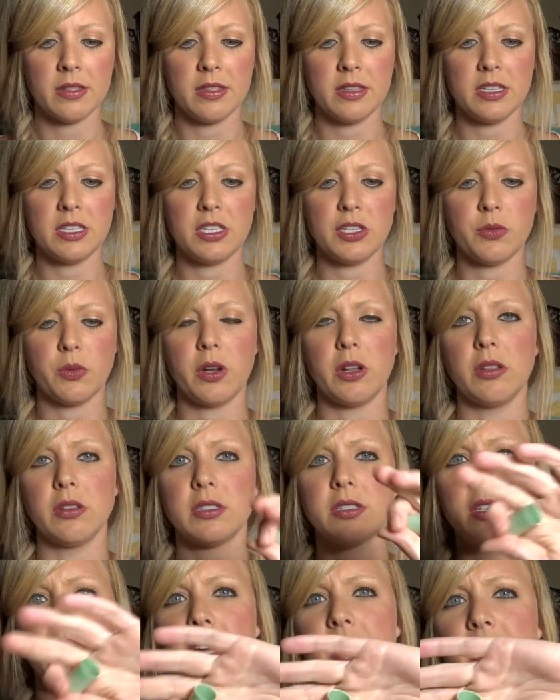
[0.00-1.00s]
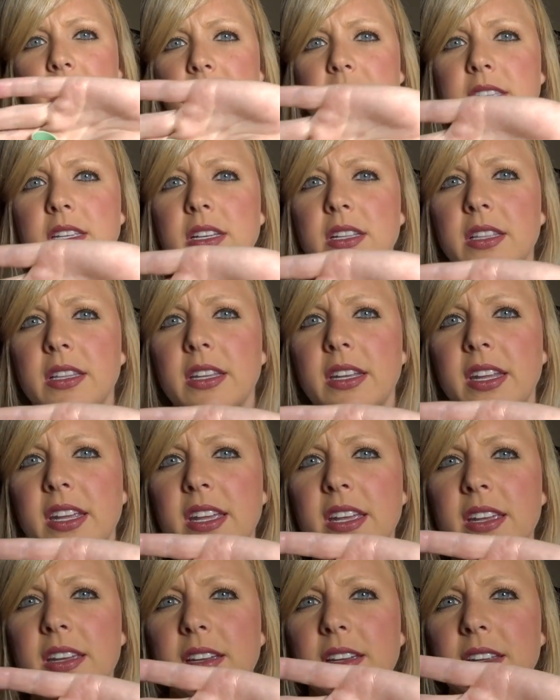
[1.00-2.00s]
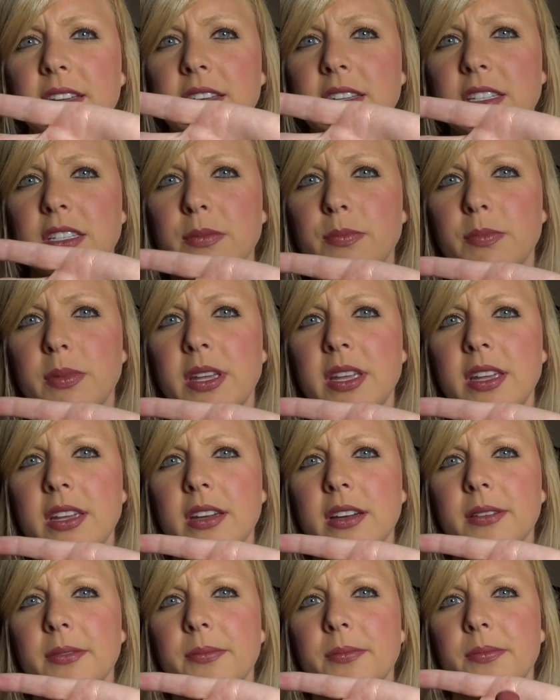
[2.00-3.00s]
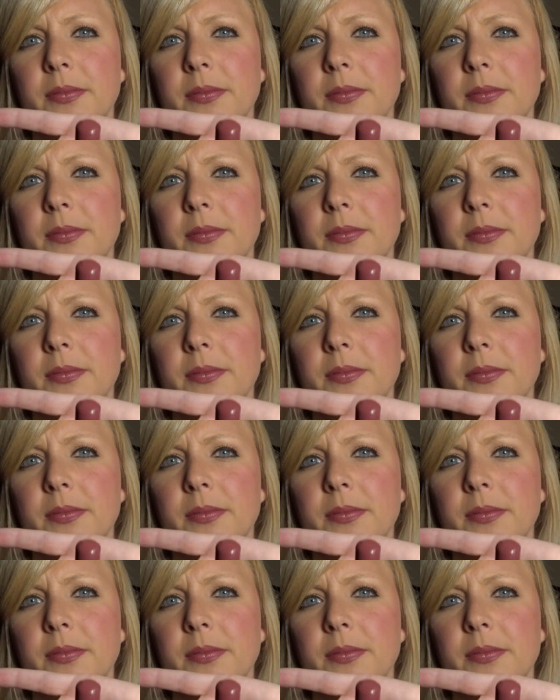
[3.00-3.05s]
This is what it looks like. It's Clinique and it's pink.